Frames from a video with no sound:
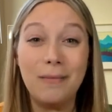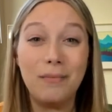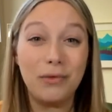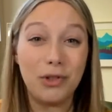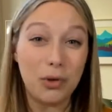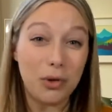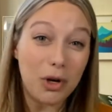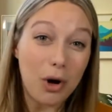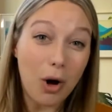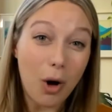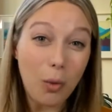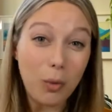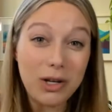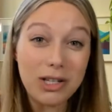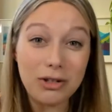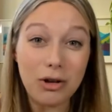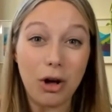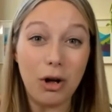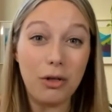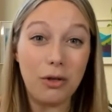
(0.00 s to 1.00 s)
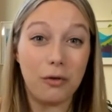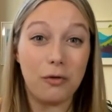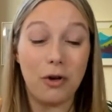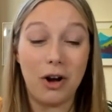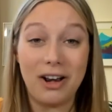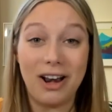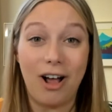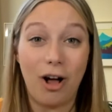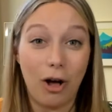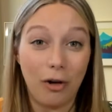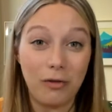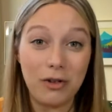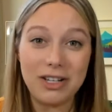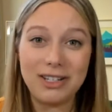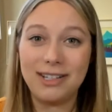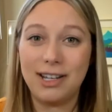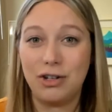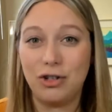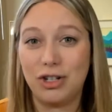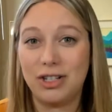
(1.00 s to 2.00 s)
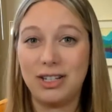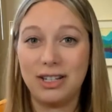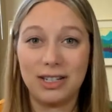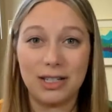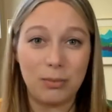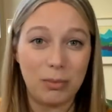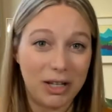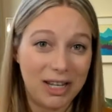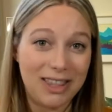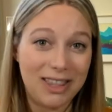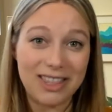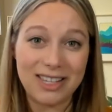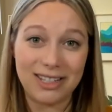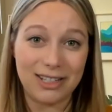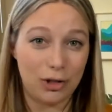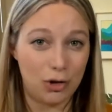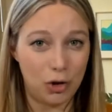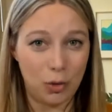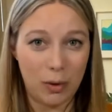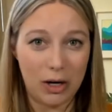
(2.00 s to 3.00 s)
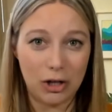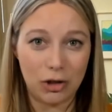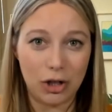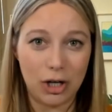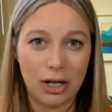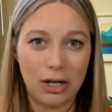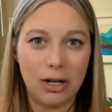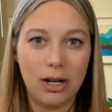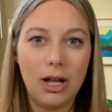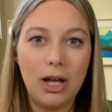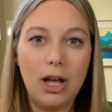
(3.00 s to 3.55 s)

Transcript: you can always call the front office and just explain the situation.